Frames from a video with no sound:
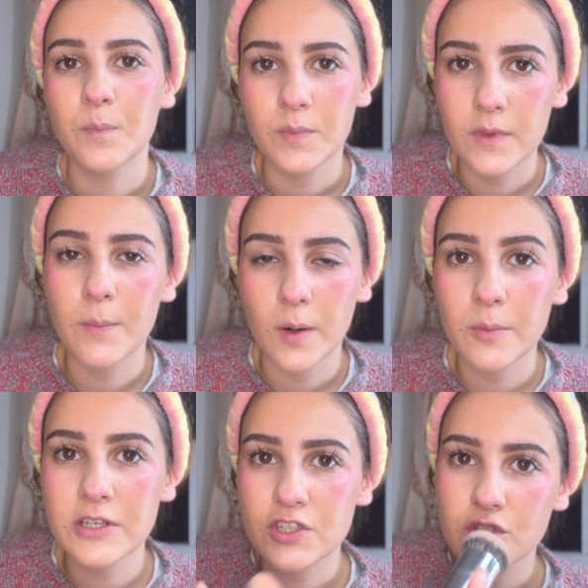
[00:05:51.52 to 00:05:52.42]
they
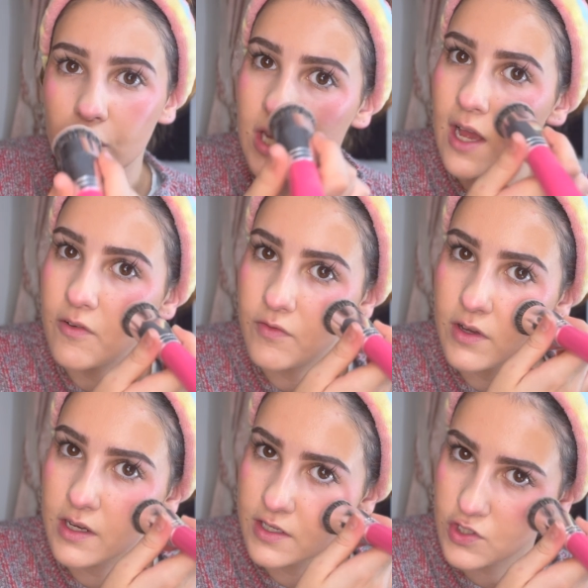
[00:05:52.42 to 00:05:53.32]
probably just don't have
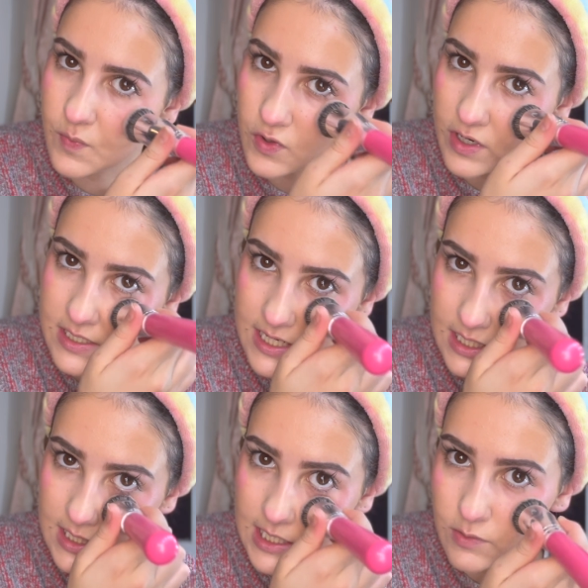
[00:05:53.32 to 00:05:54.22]
a super great
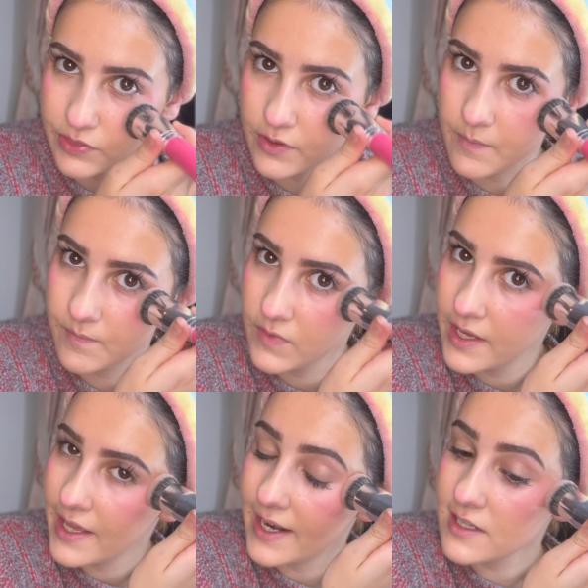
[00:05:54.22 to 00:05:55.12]
technique with them.
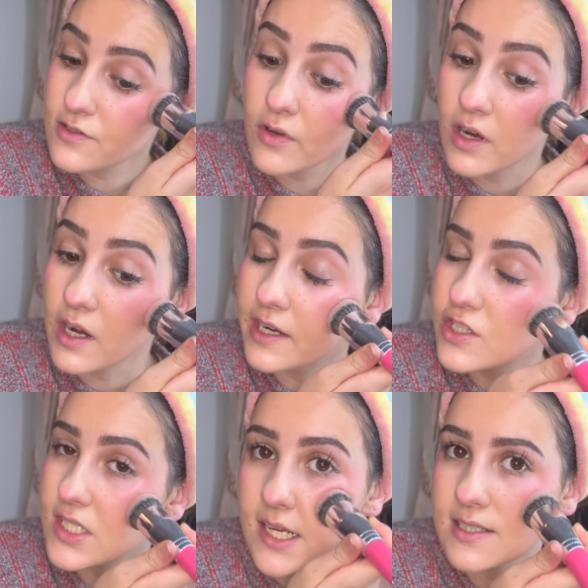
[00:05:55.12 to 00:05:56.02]
And it's not hard, it
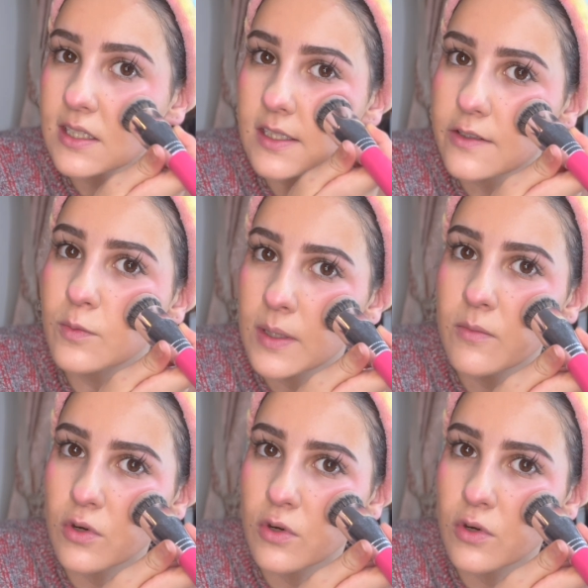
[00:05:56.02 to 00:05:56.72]
just takes a little bit more